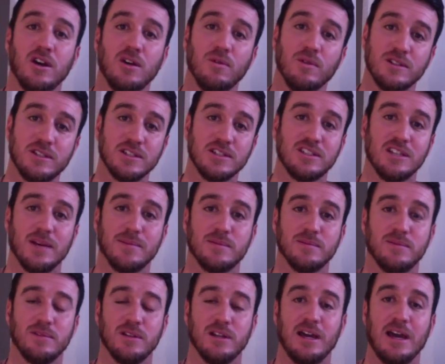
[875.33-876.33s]
what's
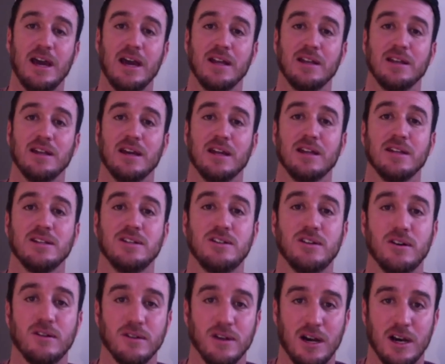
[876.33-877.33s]
acceptable at an
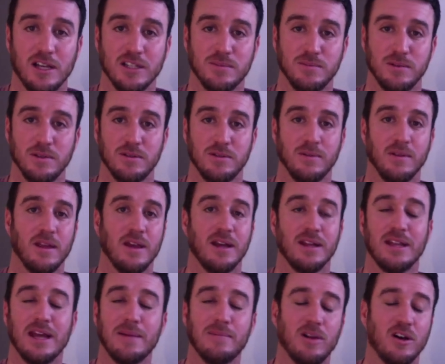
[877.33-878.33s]
adult hospital?
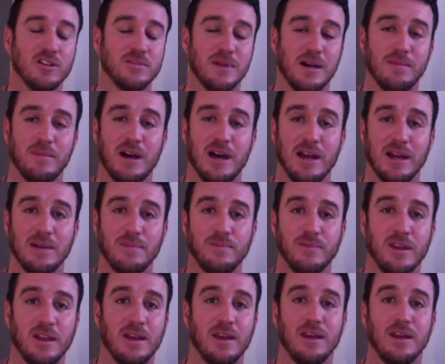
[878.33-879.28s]
That blows my mind.